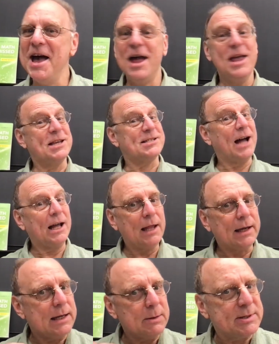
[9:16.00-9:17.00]
it's not
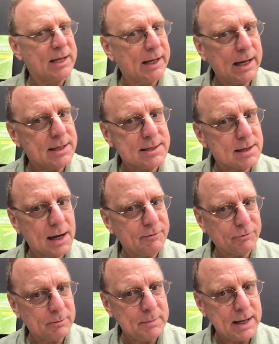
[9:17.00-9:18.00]
like he was getting insight
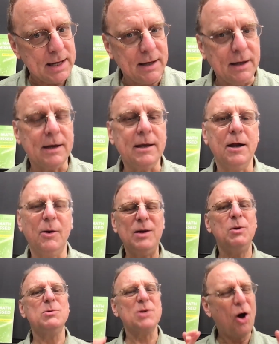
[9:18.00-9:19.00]
from me. You know, it
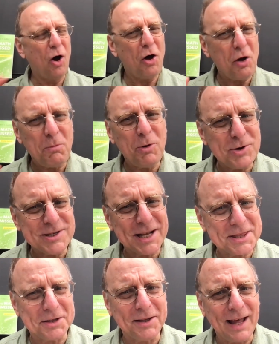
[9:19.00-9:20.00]
was almost at
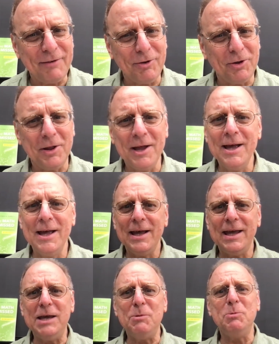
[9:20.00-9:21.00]
the level
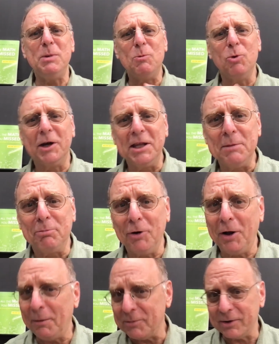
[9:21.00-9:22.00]
he would be working the
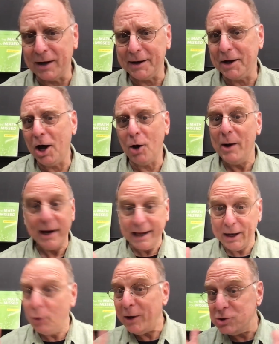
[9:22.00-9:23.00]
problems, and I go, "Can I
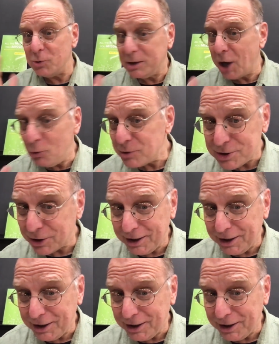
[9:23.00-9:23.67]
go get you a coke, sir?"